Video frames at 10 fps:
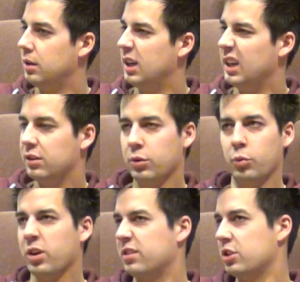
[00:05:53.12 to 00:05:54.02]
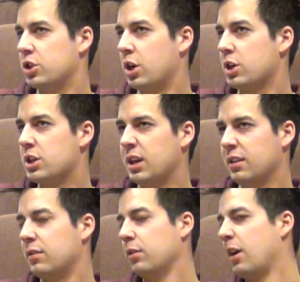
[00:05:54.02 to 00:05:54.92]
and it works in church, and
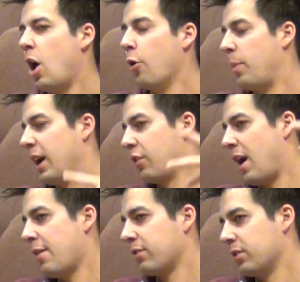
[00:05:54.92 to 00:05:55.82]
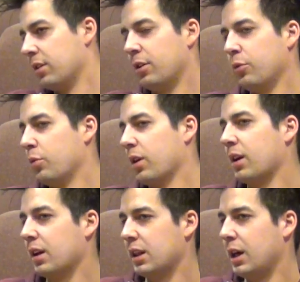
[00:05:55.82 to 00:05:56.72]
it's autobiographical that it would work
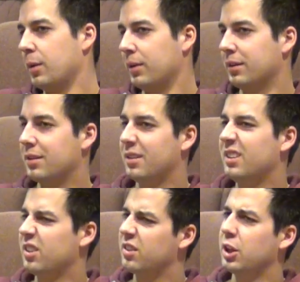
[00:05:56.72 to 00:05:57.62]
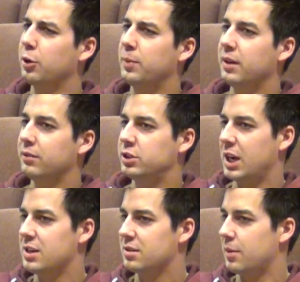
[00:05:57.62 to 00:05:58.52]
in a club. And so there's a little bit of
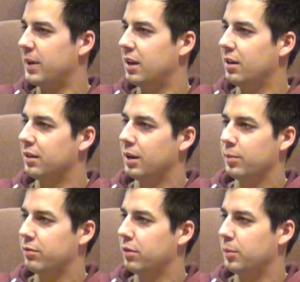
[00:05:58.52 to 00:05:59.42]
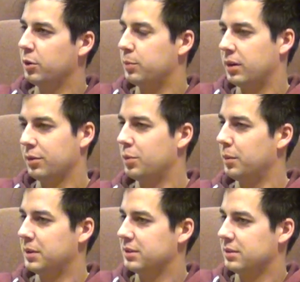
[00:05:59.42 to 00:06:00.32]
changes I make here and there, but for the most part, it's
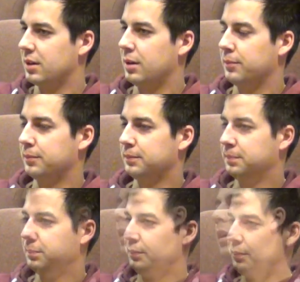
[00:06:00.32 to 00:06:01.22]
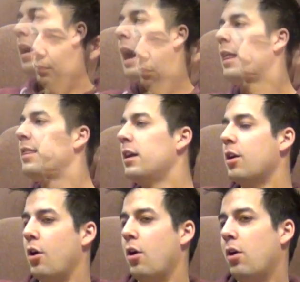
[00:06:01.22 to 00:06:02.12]
pretty much the same. I think
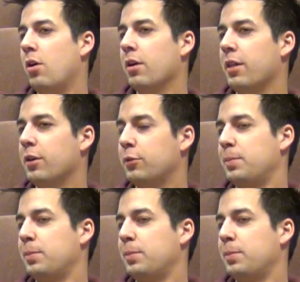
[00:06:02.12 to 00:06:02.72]
all of those